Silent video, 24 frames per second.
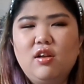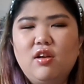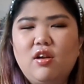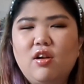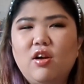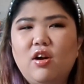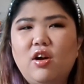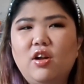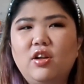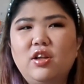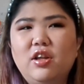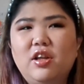
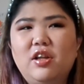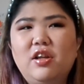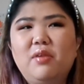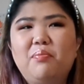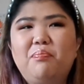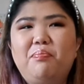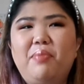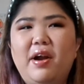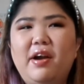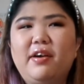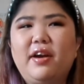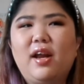a little
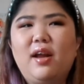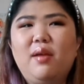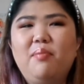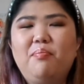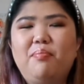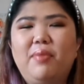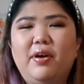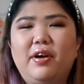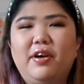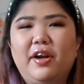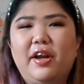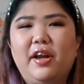very
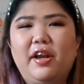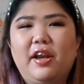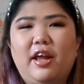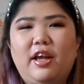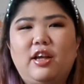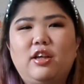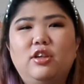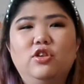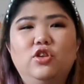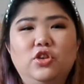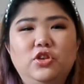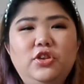very like
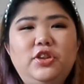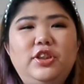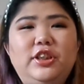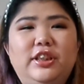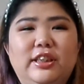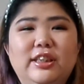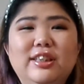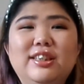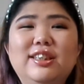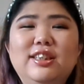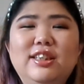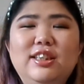
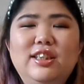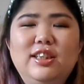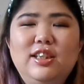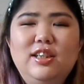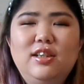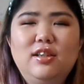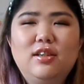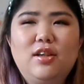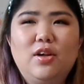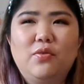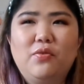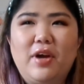loose,
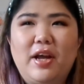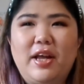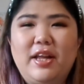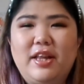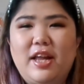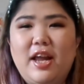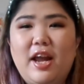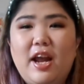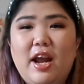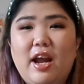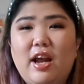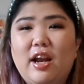the way
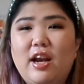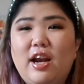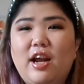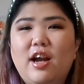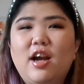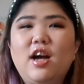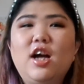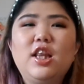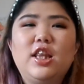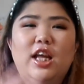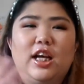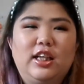they like
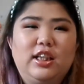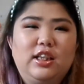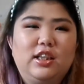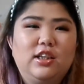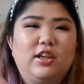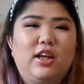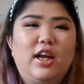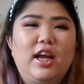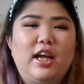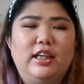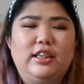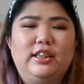connect the
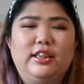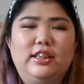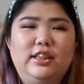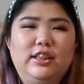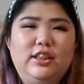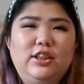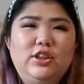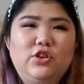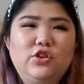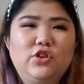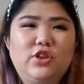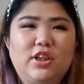
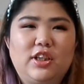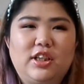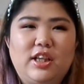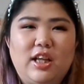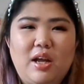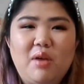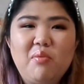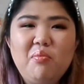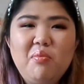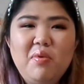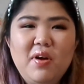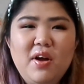cases to the
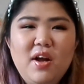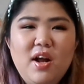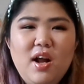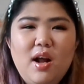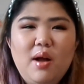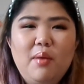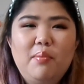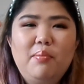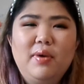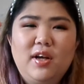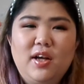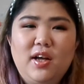theme,
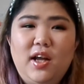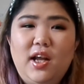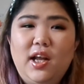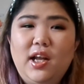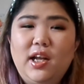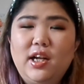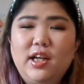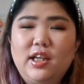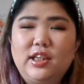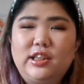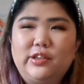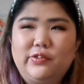but
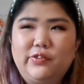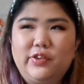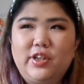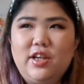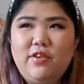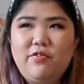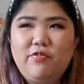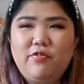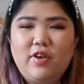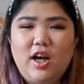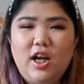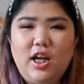it's really
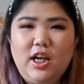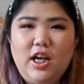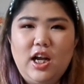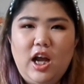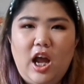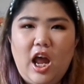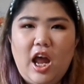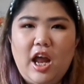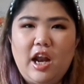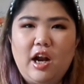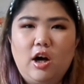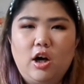fun,
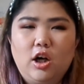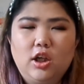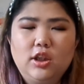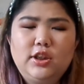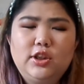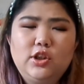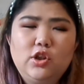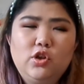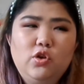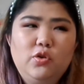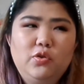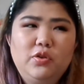and
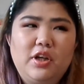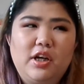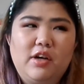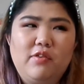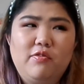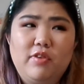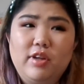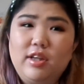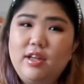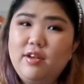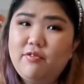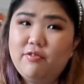also they're
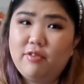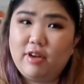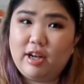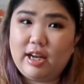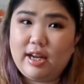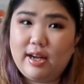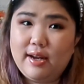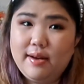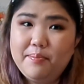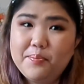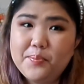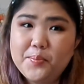really
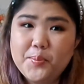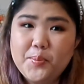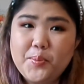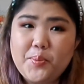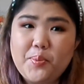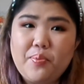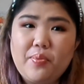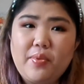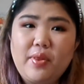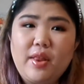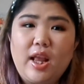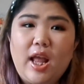funny.
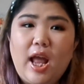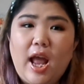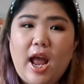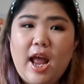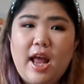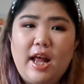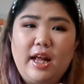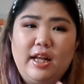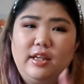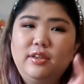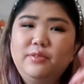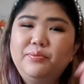
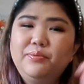And